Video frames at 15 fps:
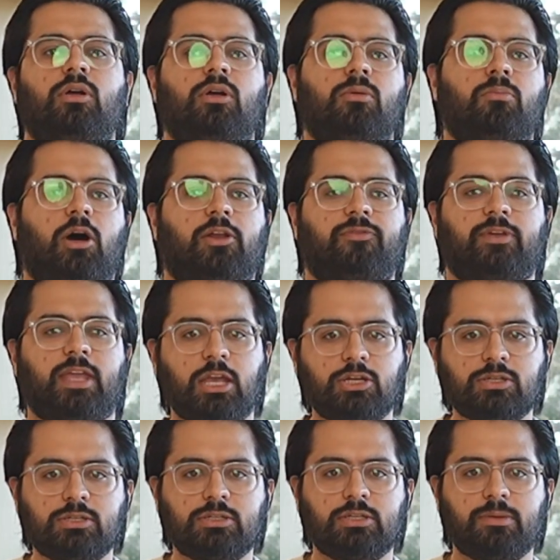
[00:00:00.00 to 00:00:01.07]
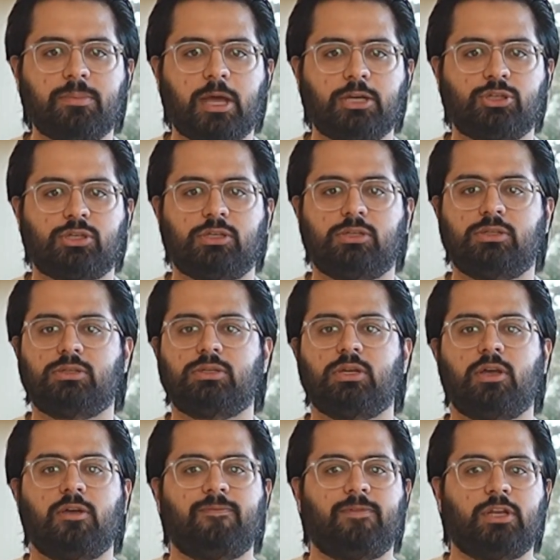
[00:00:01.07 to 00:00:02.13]
modifications in dimensions,
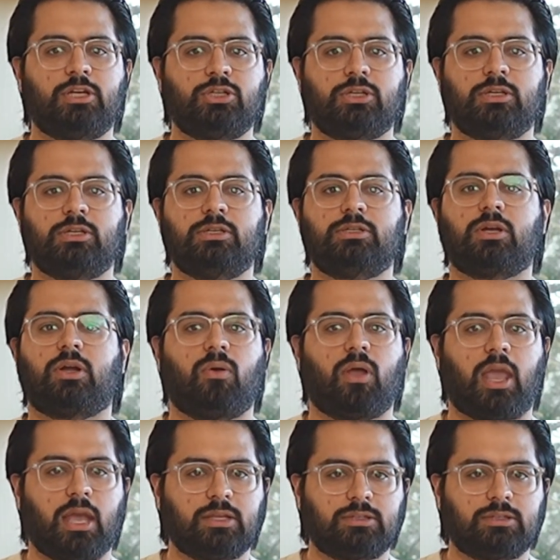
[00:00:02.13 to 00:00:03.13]
finishes, and